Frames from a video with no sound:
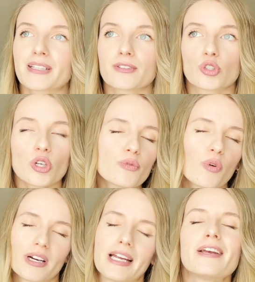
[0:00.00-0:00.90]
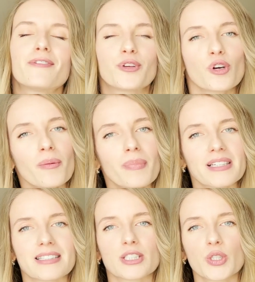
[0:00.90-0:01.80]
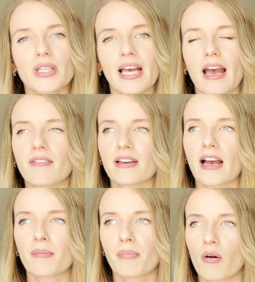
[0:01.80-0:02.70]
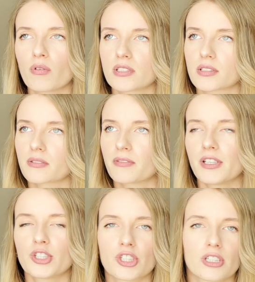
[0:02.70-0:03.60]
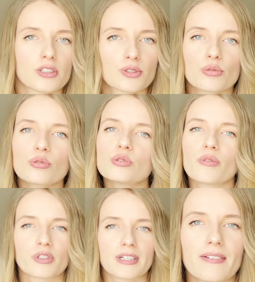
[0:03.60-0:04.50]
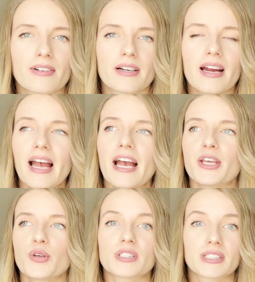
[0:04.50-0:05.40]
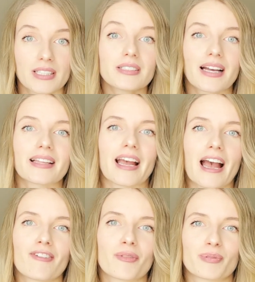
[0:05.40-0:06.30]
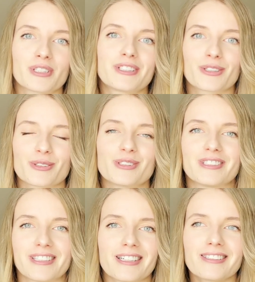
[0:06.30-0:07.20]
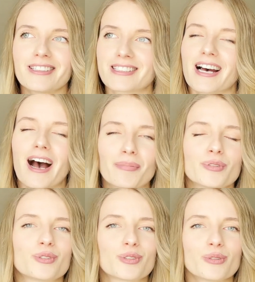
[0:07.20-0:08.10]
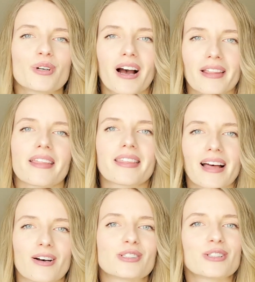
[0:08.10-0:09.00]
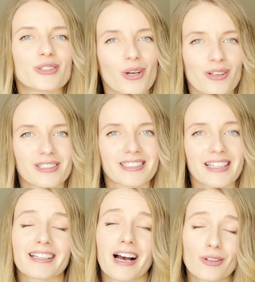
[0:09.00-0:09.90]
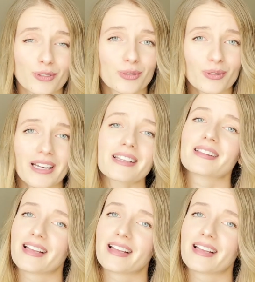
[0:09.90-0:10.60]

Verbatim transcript: But don't worry, if your business don't have AI-powered feature, tool, or whatever, you still can have a pretty good deal. It's up to $200,000. And how to do that?